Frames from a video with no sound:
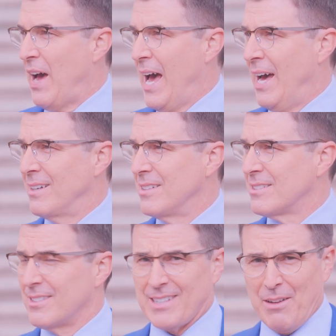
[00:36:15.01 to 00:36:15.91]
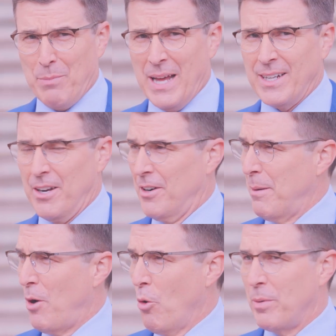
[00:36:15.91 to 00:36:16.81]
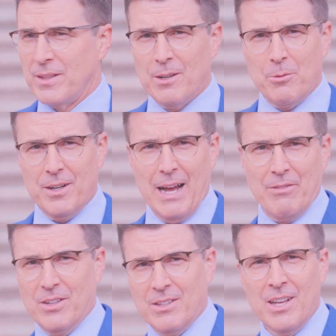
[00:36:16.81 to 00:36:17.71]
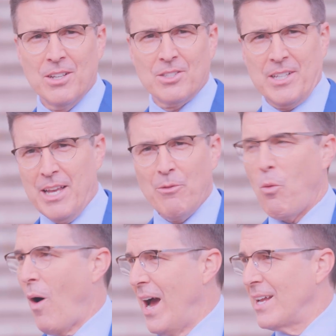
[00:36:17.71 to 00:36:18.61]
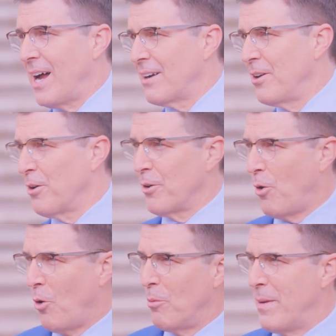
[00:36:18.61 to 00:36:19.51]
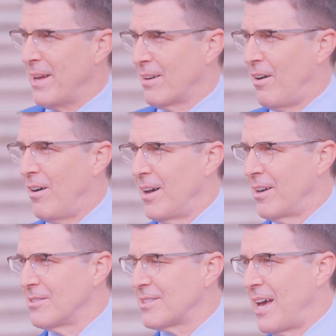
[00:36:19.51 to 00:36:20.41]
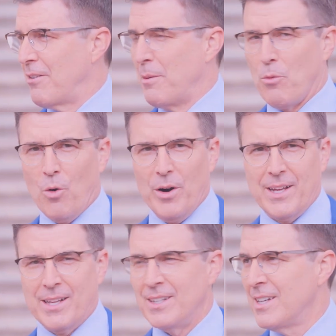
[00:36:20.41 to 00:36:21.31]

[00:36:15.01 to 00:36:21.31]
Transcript: had since I've been here, and I'm hoping that we'll have a sea of white out here on Old Main Lawn on Saturday morning.